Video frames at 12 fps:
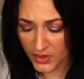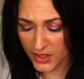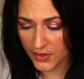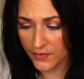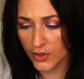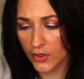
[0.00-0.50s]

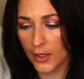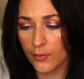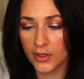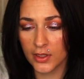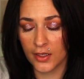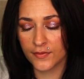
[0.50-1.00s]
even though I
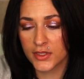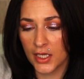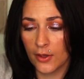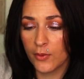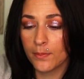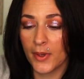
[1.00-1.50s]

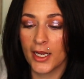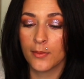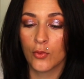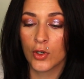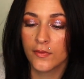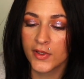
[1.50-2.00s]
would buy
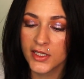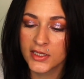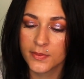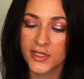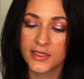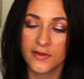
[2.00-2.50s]
more of these,
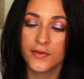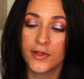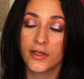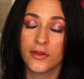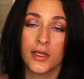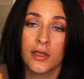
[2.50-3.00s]
because I feel
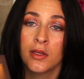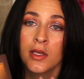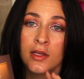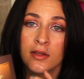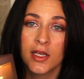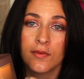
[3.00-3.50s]
like they
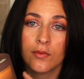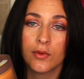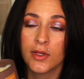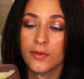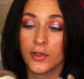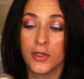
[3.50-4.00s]
have a
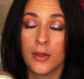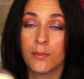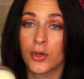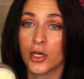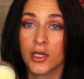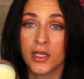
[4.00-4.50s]
really, they're not
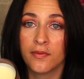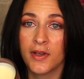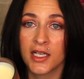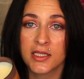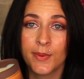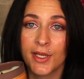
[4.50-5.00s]
burning
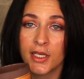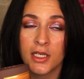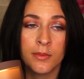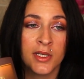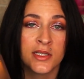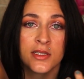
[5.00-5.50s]
fast by any
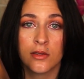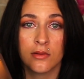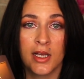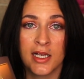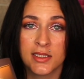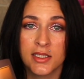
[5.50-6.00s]
means, they're
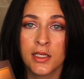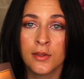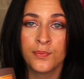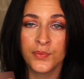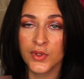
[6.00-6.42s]
lasting.